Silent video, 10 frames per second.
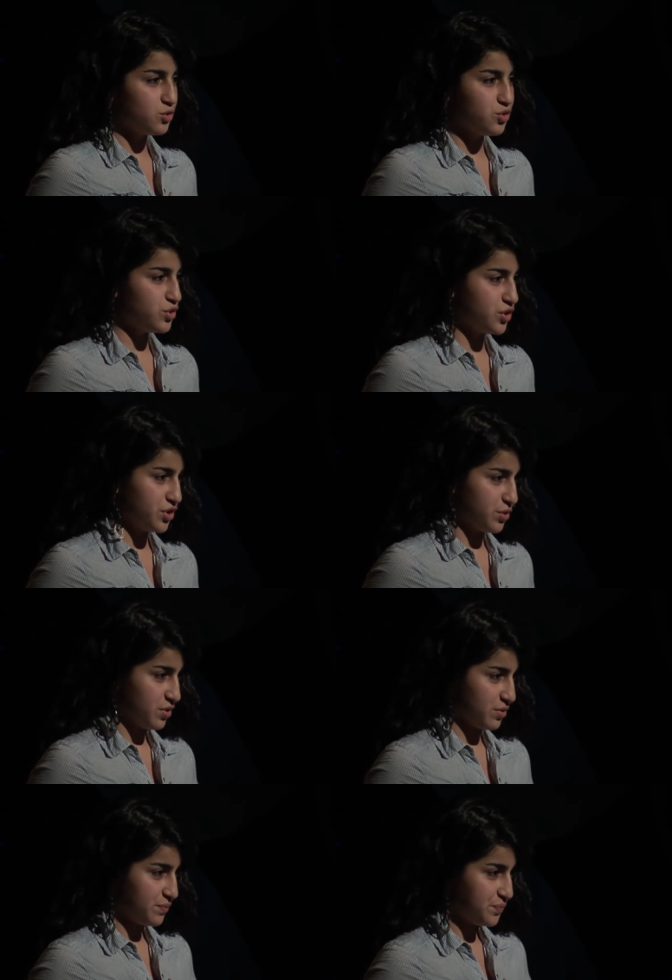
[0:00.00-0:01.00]
so junior
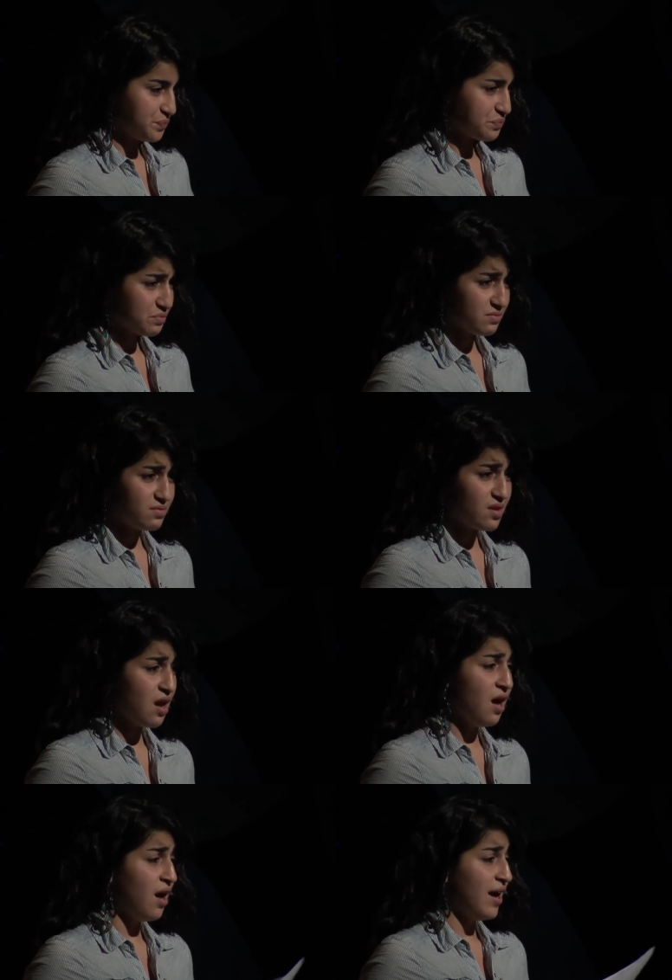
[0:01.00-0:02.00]
youth.
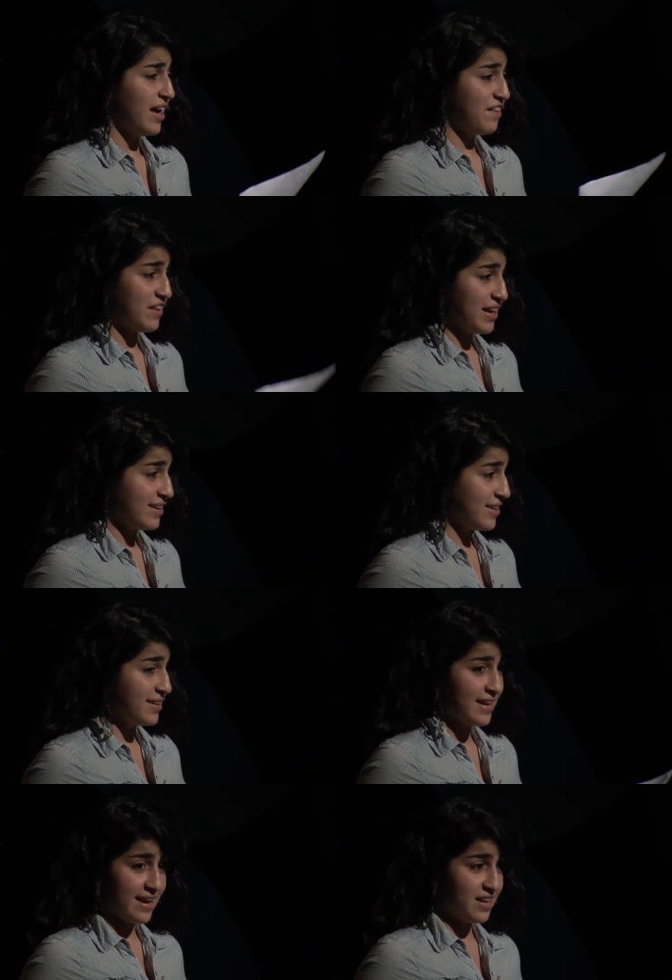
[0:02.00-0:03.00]
If any
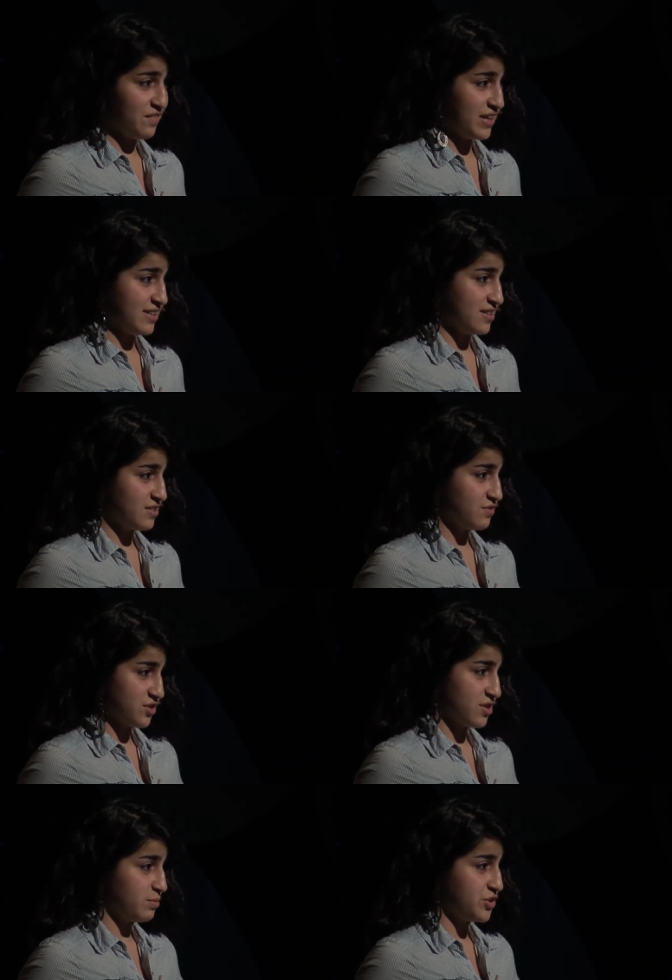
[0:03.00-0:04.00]
negative ideas have
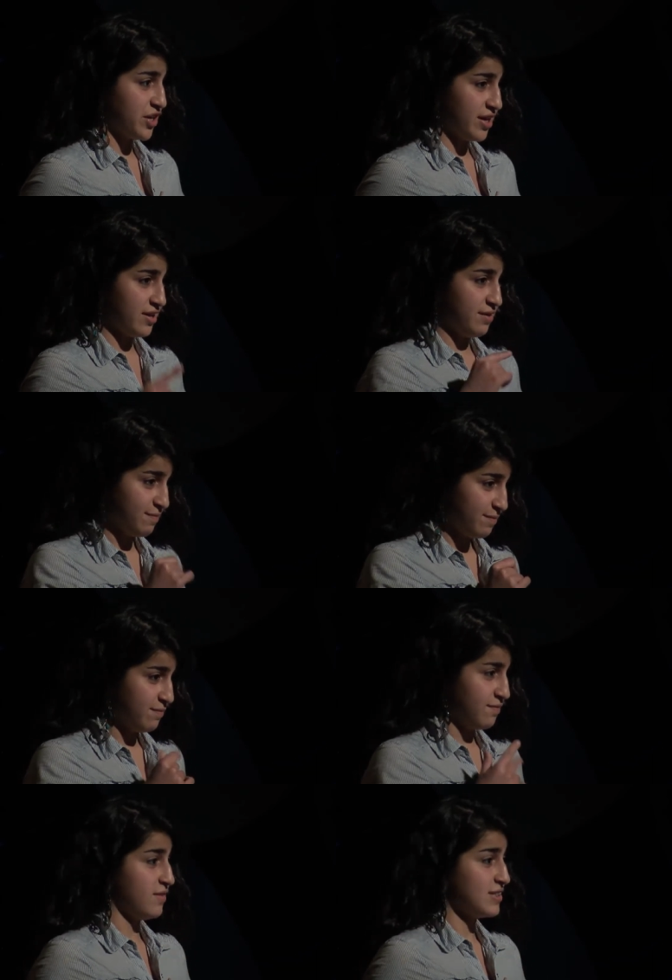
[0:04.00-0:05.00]
just come to your head,
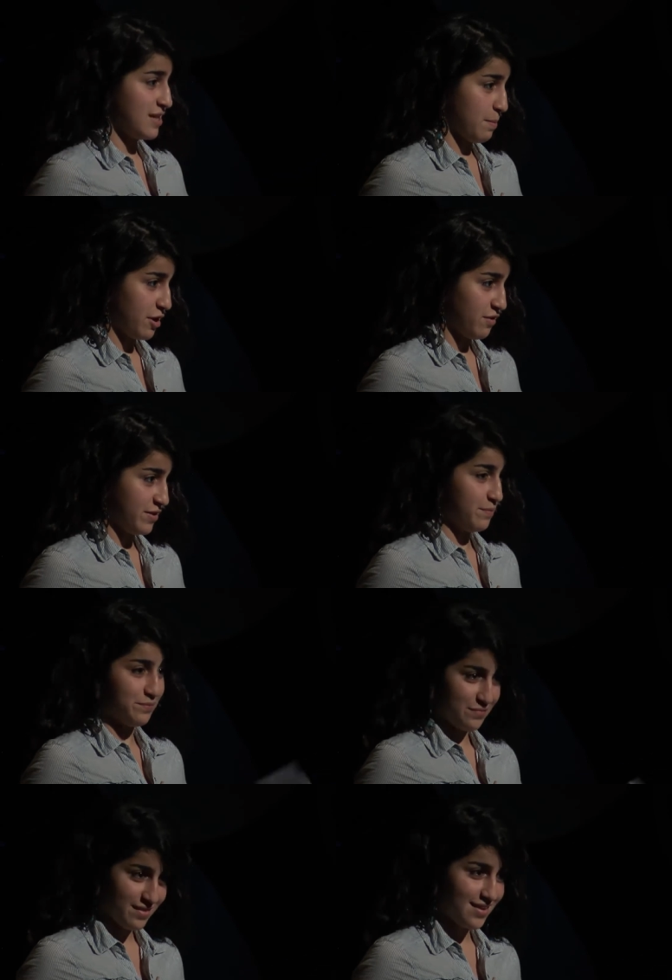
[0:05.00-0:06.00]
snap out of it.
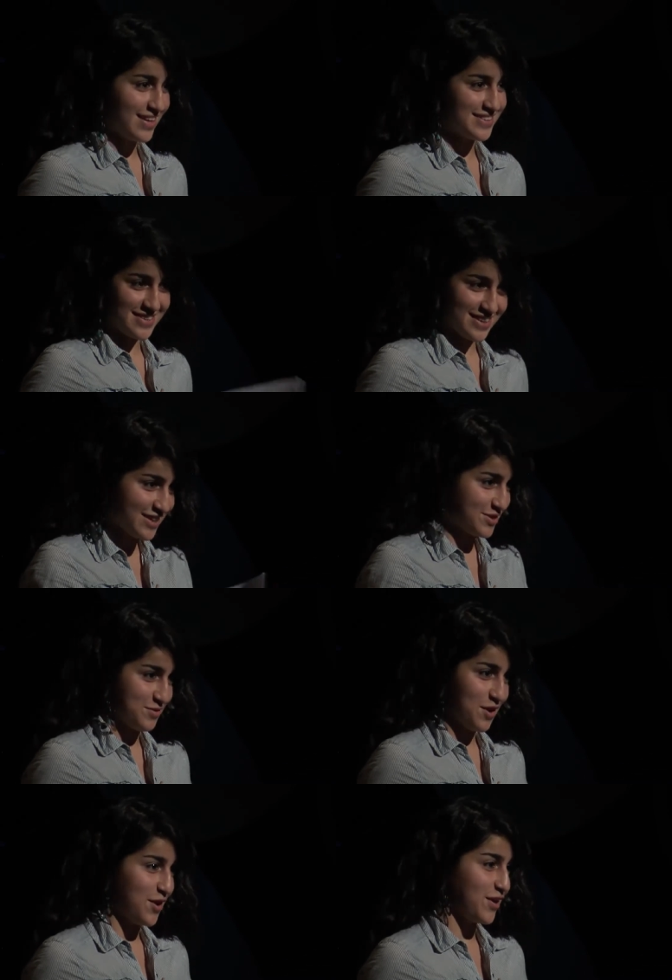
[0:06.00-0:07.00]

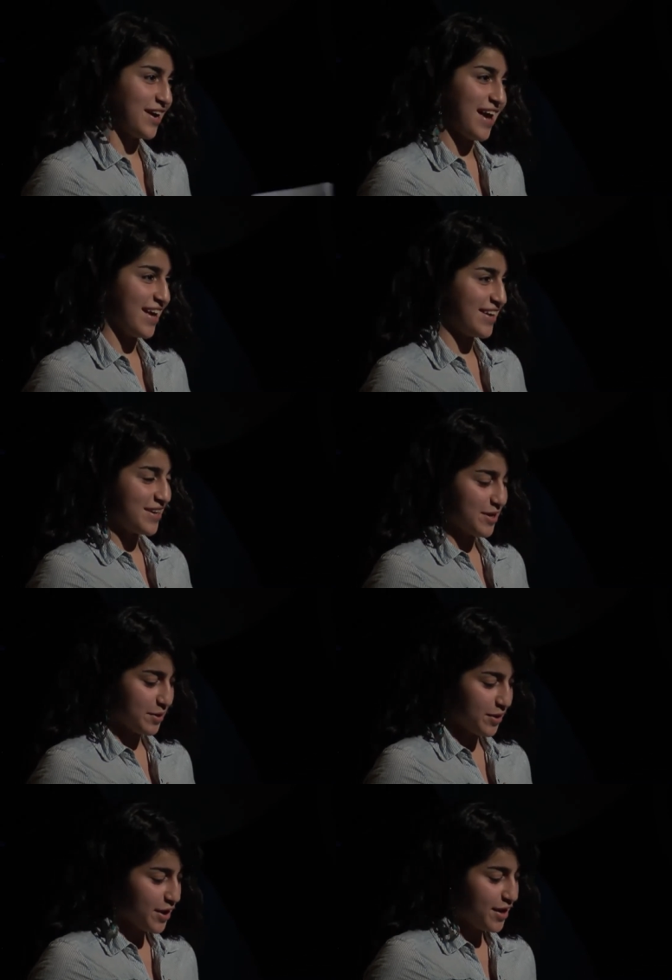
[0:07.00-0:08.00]
It's wrong, and